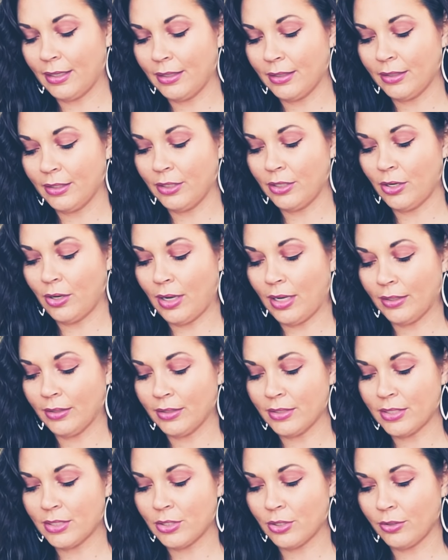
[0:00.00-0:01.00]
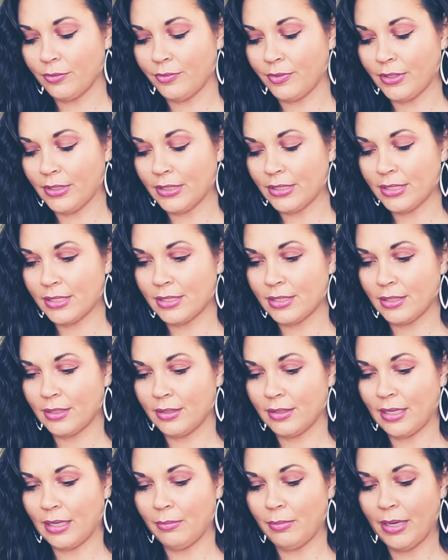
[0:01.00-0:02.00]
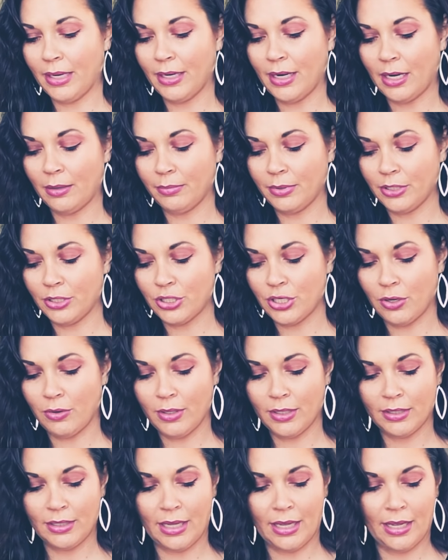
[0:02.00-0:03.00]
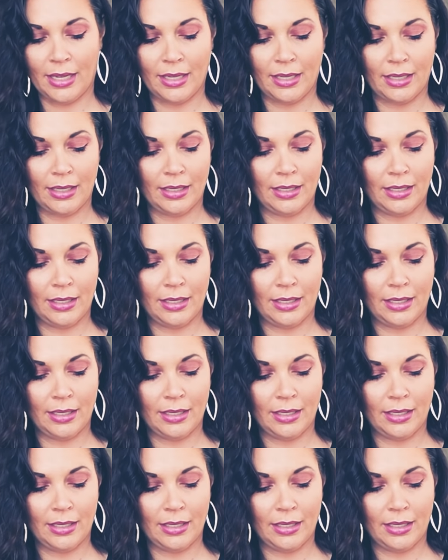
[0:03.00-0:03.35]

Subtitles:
you know, on the surface, they may not be showing that,